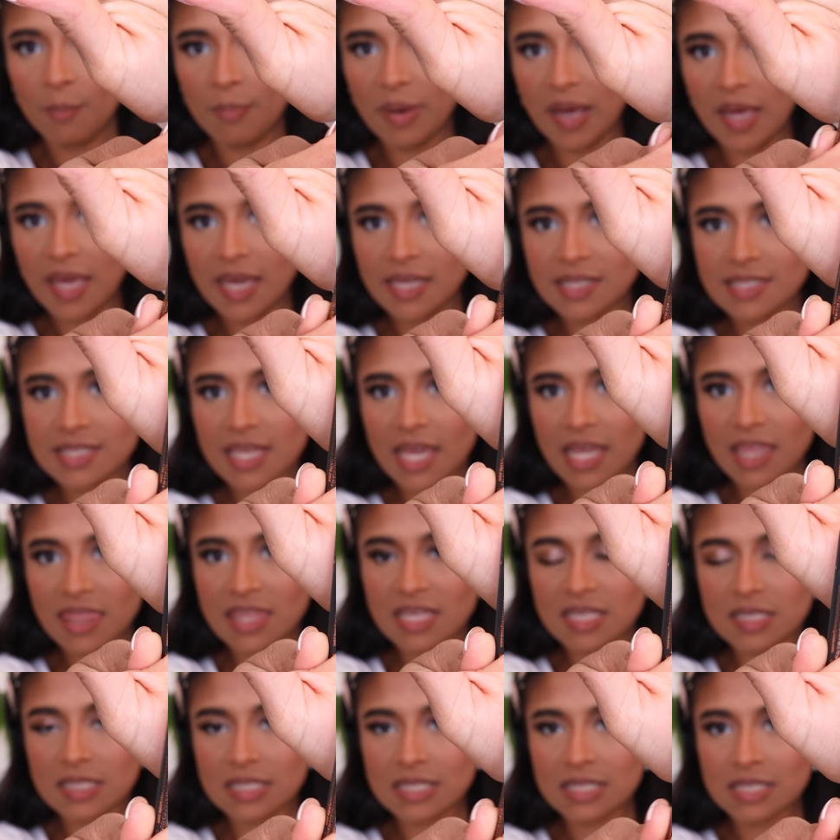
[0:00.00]
but it's like
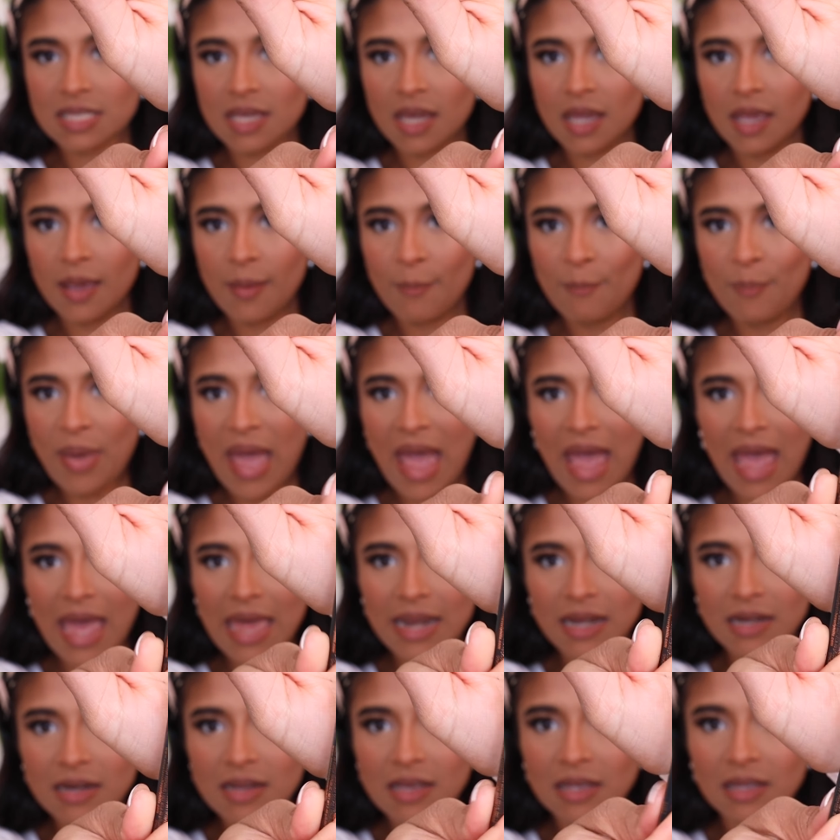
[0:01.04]
this
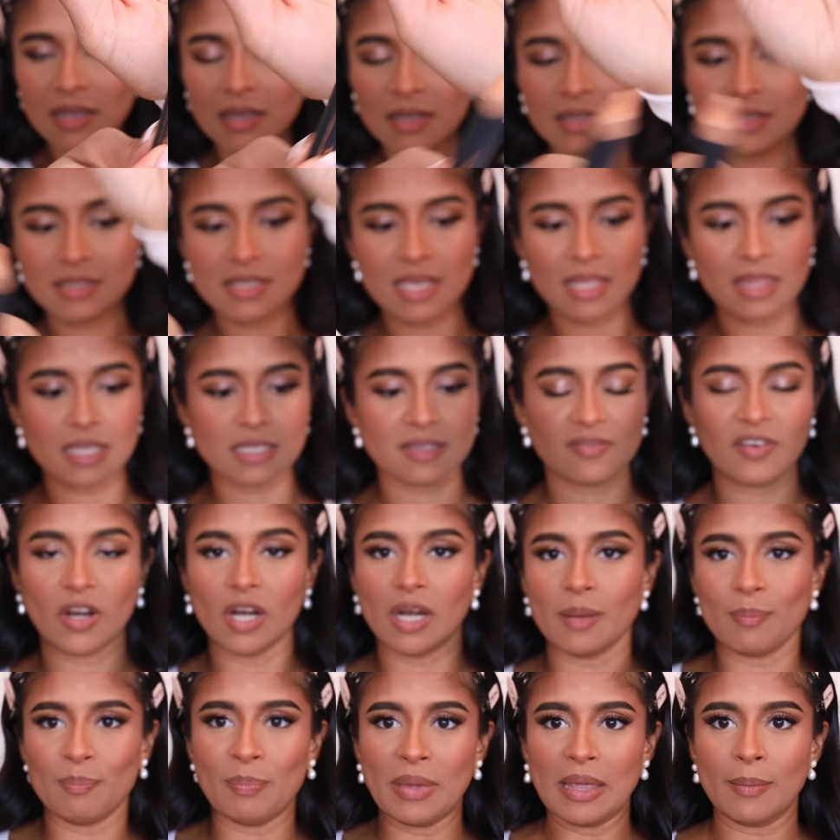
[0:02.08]
pen. It's like this
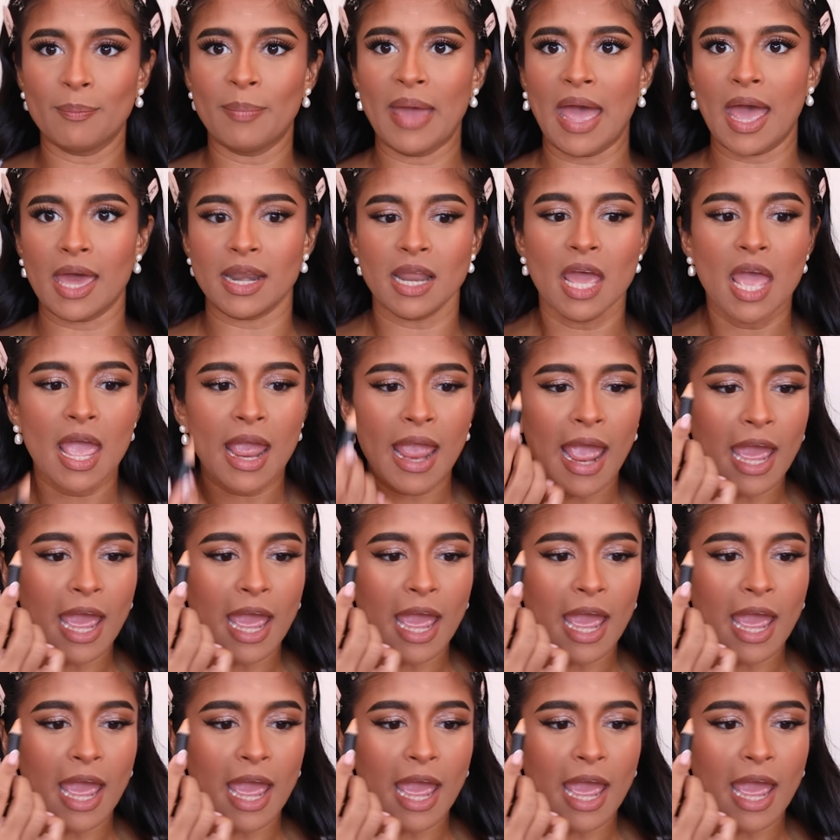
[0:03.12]
very big pen.